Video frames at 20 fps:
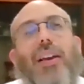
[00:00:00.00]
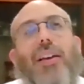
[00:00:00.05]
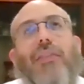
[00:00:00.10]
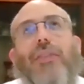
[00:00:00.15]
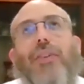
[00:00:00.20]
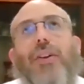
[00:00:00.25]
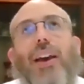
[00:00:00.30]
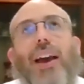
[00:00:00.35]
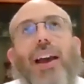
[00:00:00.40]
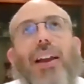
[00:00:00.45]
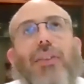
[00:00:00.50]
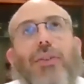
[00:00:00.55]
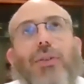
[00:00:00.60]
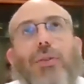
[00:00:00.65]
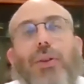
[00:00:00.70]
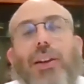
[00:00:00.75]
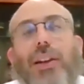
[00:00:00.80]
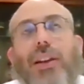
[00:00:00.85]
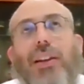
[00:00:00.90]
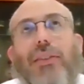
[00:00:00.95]
If you can't
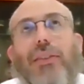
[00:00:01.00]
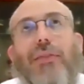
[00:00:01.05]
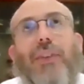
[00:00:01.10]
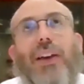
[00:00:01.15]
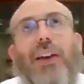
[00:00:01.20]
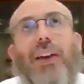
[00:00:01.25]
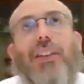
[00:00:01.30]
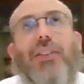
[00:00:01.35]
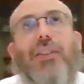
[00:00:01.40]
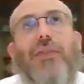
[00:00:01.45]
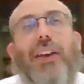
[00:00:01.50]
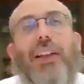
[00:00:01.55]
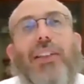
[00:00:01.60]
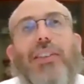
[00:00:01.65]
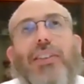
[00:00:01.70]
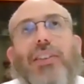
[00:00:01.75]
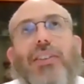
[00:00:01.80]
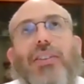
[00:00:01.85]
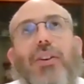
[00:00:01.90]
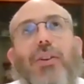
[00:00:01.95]
do it
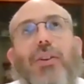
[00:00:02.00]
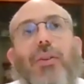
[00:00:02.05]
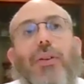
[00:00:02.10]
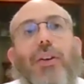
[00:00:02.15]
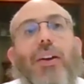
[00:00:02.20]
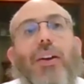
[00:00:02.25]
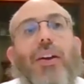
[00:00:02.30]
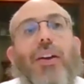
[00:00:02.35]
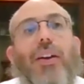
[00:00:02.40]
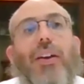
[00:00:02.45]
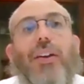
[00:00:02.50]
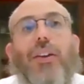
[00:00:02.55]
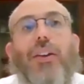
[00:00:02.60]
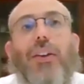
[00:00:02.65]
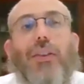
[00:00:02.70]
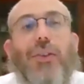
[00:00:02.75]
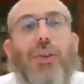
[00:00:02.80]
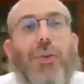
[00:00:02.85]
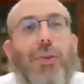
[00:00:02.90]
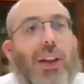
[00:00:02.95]
face-to-face this year,
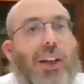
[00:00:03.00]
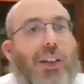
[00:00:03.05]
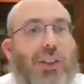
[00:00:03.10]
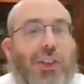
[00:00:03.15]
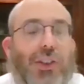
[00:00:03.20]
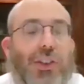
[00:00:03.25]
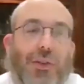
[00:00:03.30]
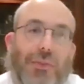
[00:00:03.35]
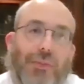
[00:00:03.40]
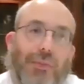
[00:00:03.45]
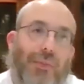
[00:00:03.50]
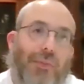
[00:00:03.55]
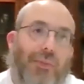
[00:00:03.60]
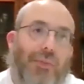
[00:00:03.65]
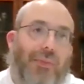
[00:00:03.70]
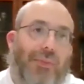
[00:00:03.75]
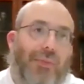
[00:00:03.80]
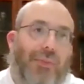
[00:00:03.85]
do it on Zoom.